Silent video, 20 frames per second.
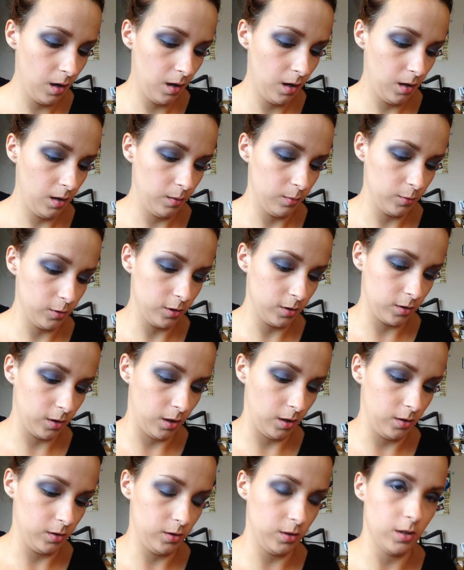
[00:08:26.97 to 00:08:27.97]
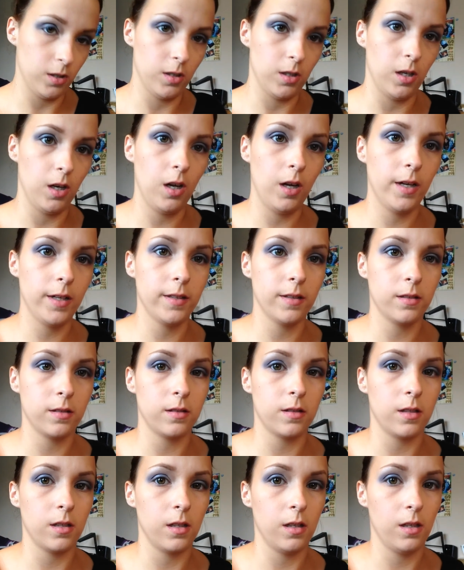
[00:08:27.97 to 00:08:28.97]
I'm just going to line
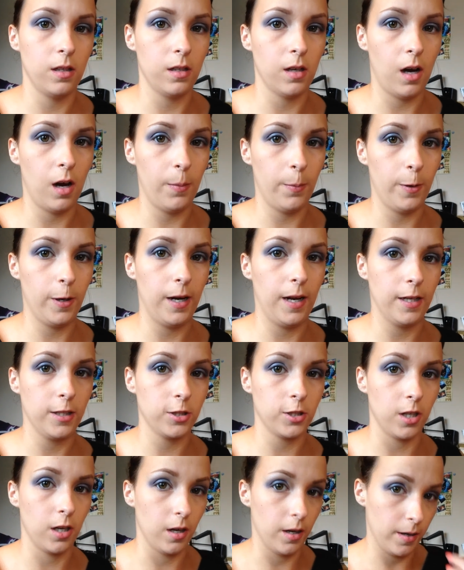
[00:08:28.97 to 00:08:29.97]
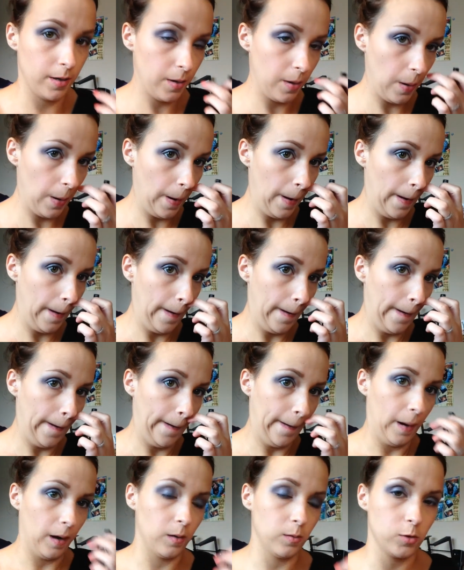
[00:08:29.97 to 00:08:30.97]
the upper lash line.
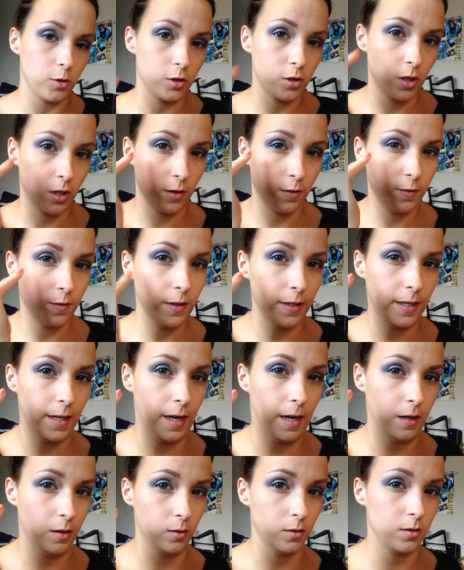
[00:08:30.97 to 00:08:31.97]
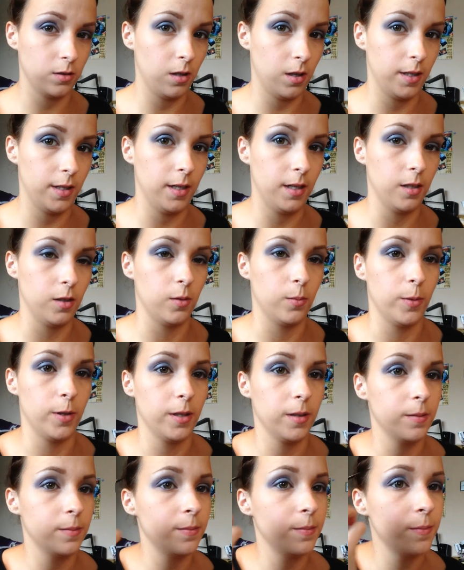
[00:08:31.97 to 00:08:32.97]
I'm just going to flick it out a tiny little bit.